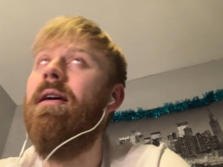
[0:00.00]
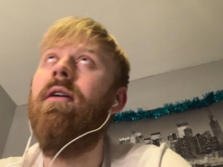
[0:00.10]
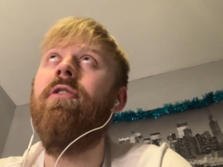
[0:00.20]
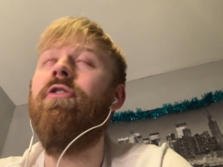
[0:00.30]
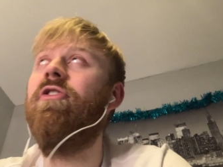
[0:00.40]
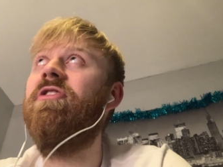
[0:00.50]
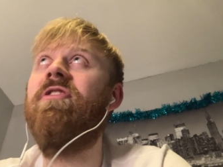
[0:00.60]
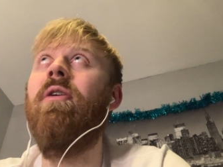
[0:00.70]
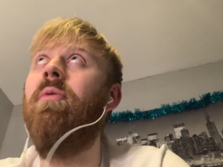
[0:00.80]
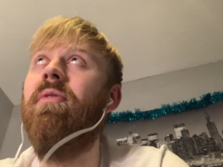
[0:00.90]
it's just
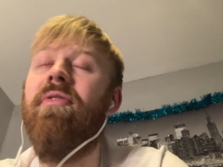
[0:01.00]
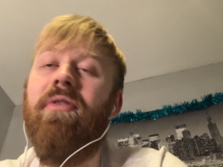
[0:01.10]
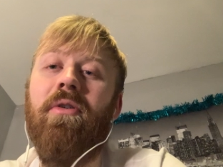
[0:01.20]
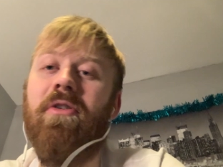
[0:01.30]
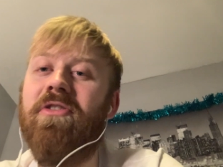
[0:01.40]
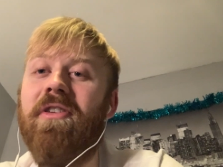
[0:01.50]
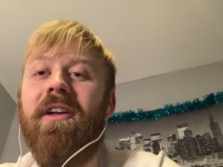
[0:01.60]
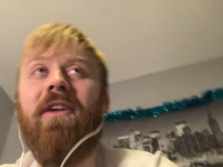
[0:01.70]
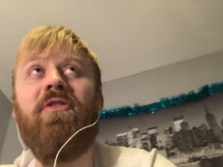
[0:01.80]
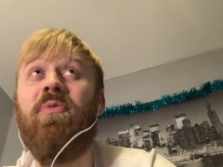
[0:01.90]
so unfortunate.
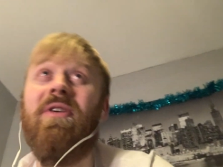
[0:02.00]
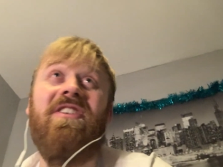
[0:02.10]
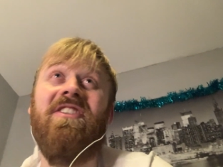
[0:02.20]
I just wish he